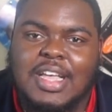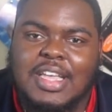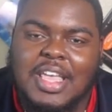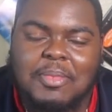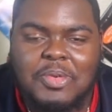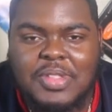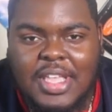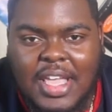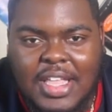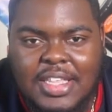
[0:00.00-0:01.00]
I came up with
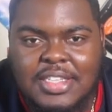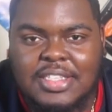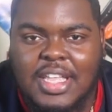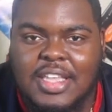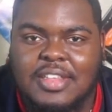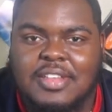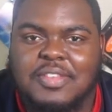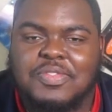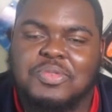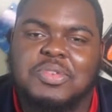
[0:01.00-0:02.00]
that alias like a
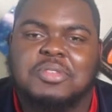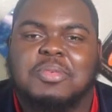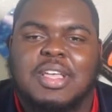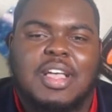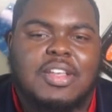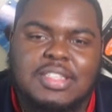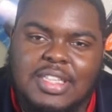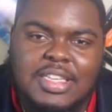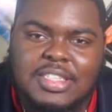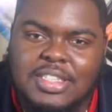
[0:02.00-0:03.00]
few weeks back. I was
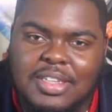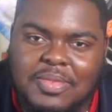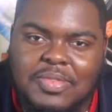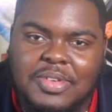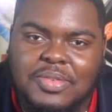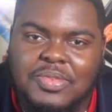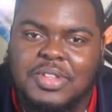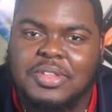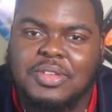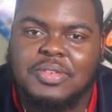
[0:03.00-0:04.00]
like, shit, I'm finna
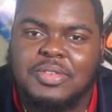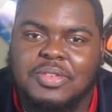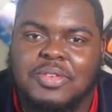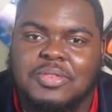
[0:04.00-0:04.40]
really, you know,